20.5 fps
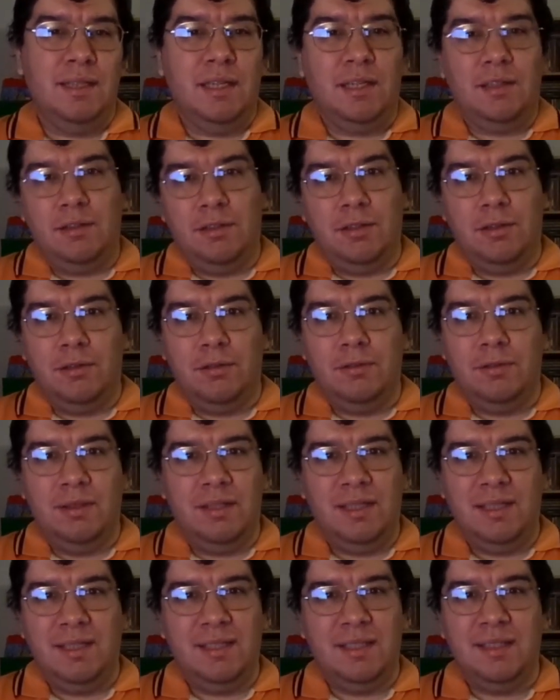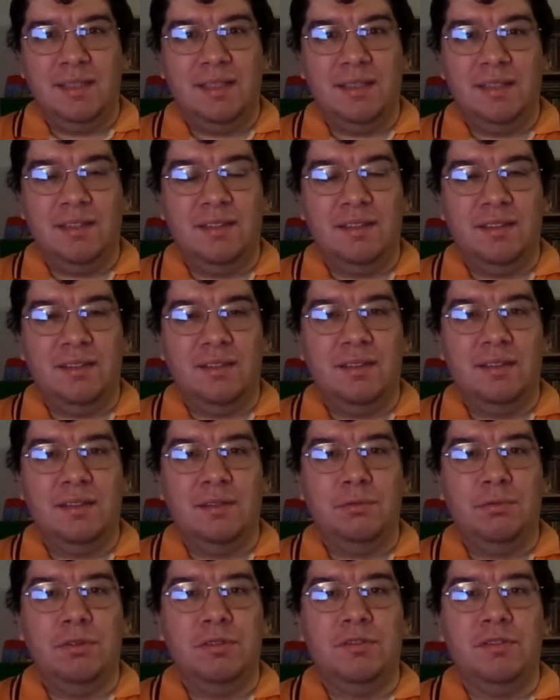yet alone
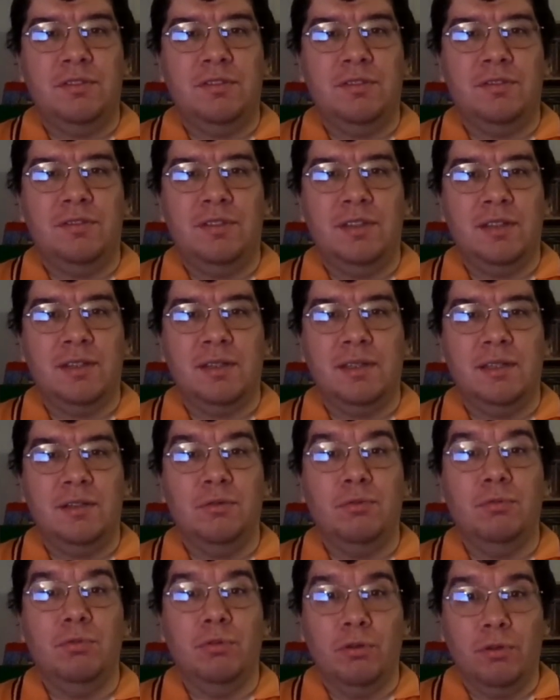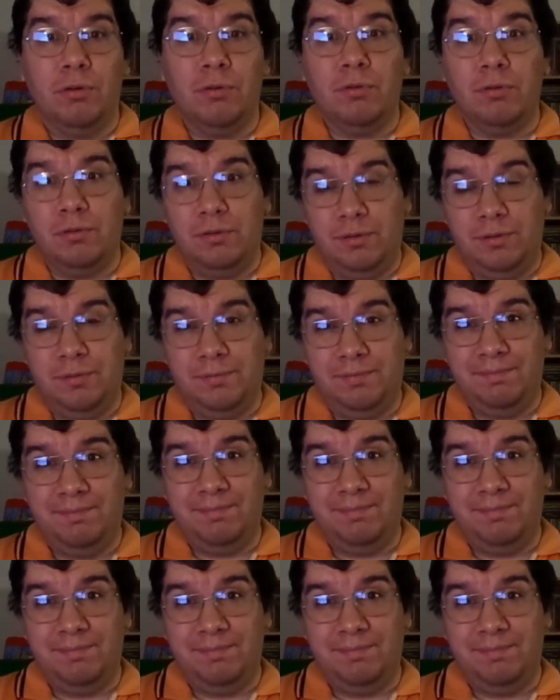the richest duck in the world.